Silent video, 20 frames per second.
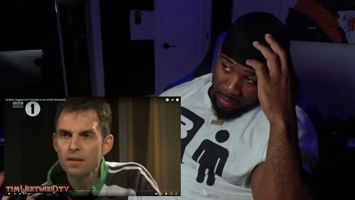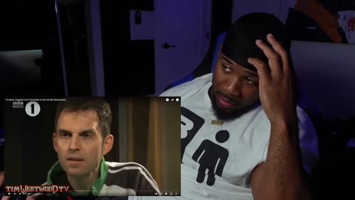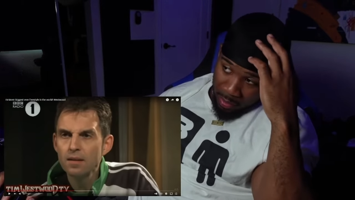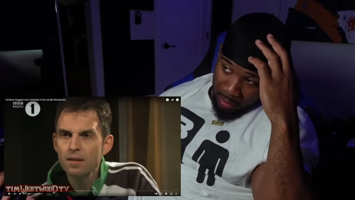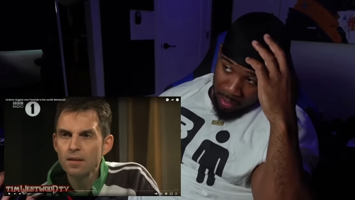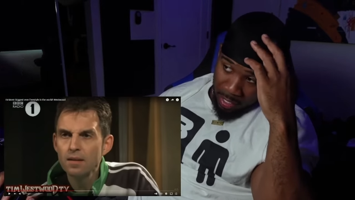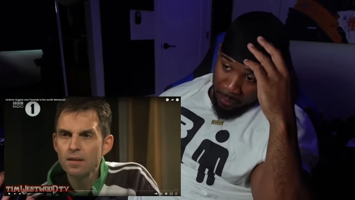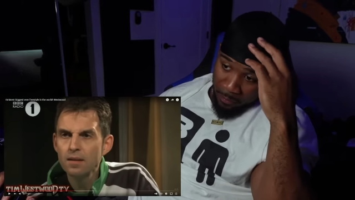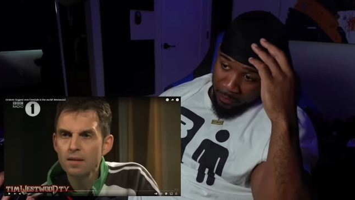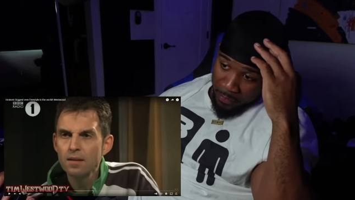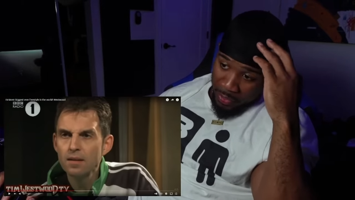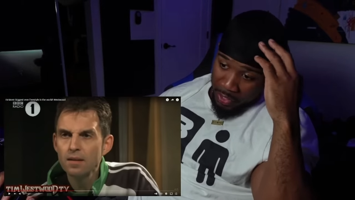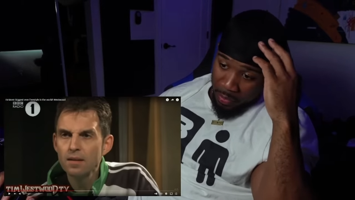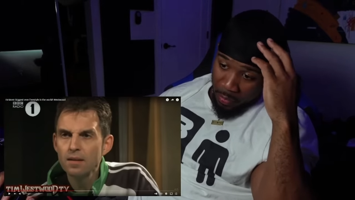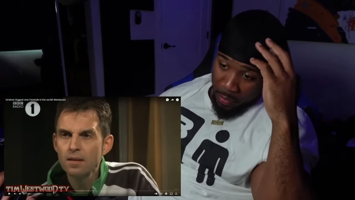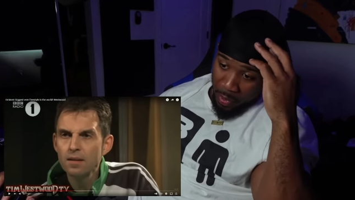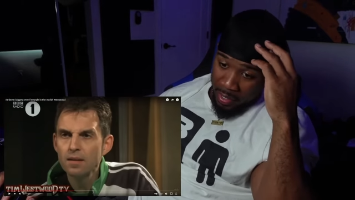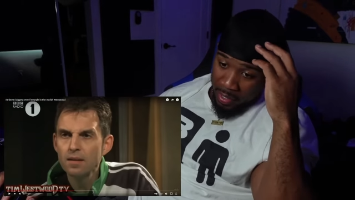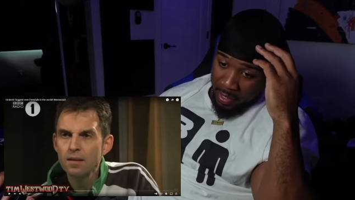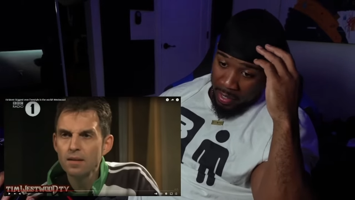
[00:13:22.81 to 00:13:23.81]
Speaker 1: or how I'm
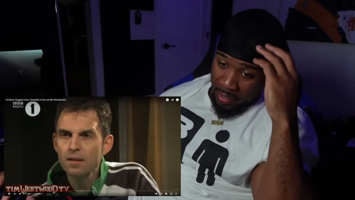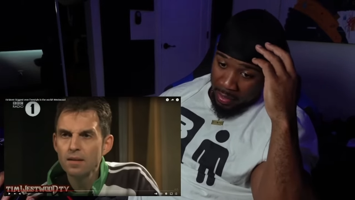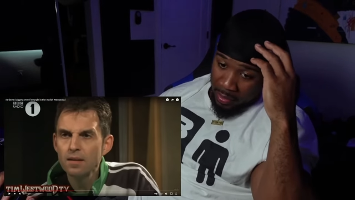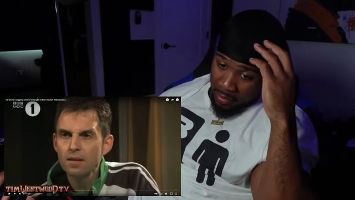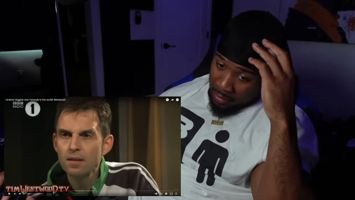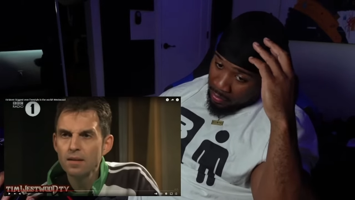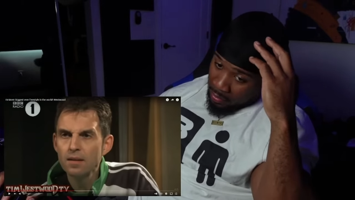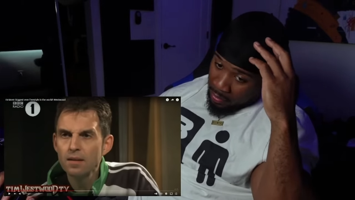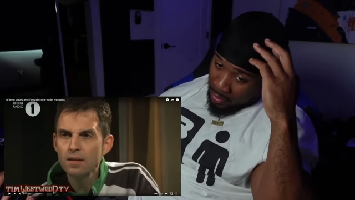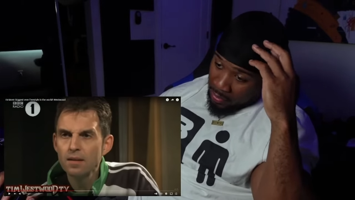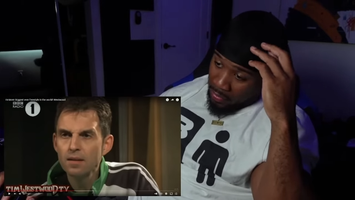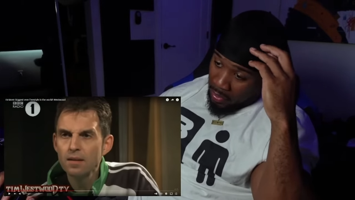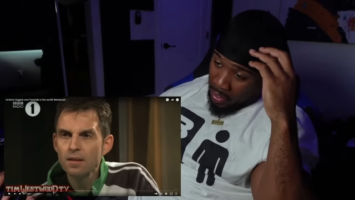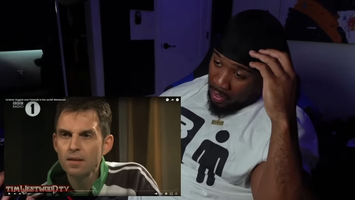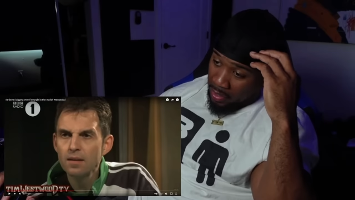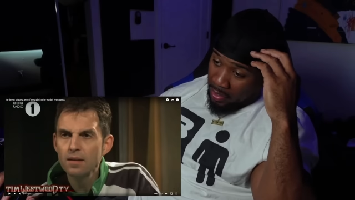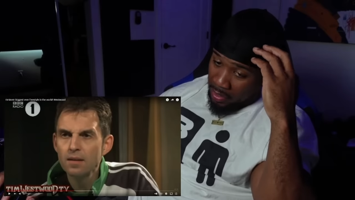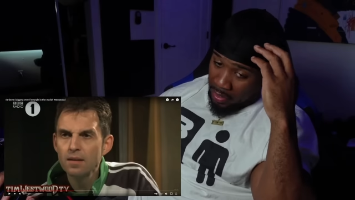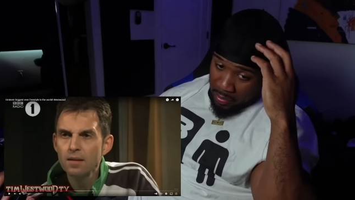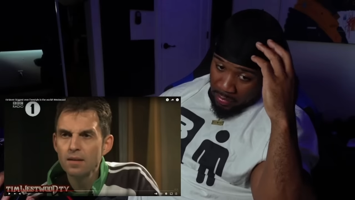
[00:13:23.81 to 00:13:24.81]
feeling right now, as far
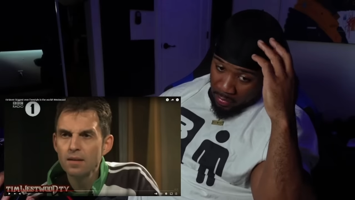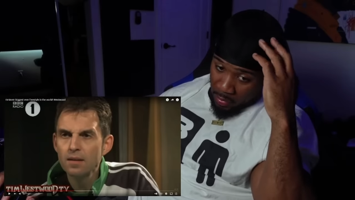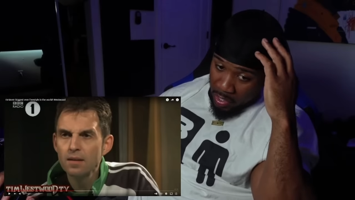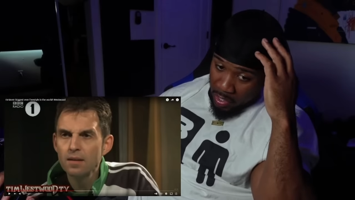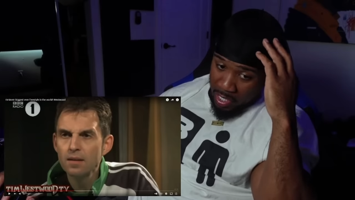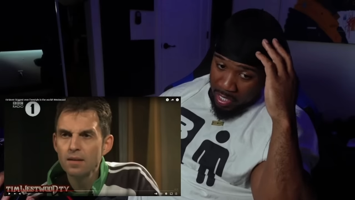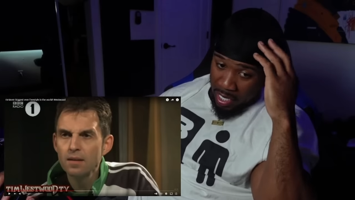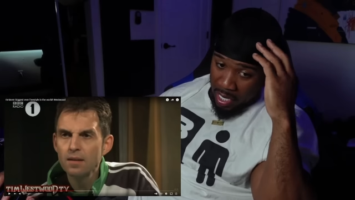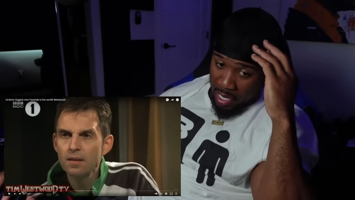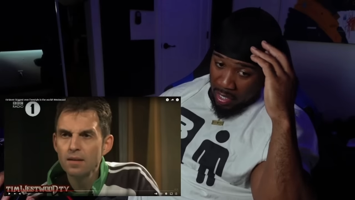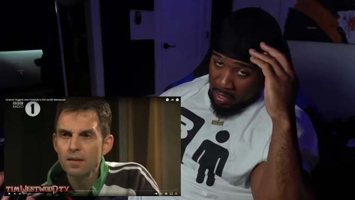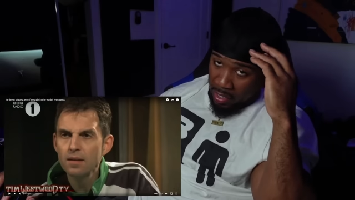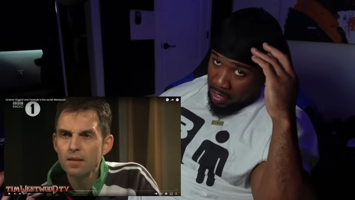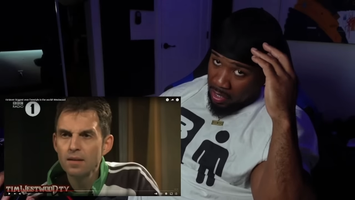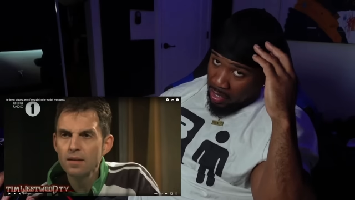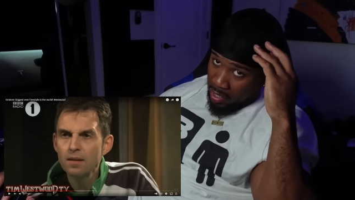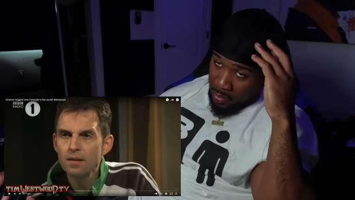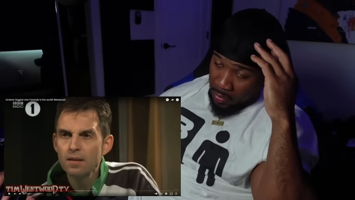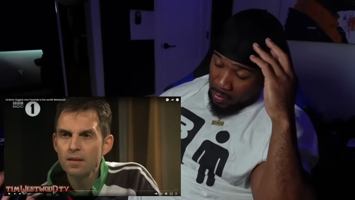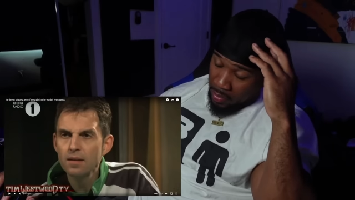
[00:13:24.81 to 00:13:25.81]
as this freestyle
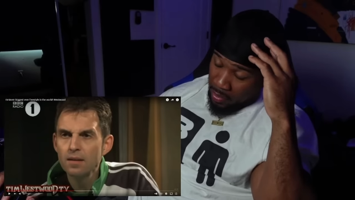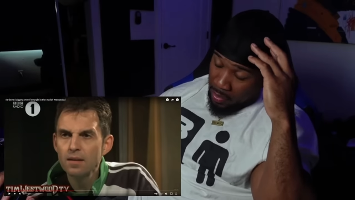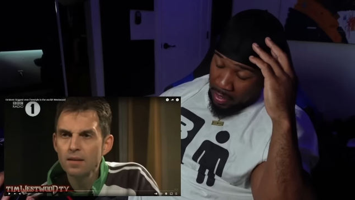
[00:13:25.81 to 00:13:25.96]
shit,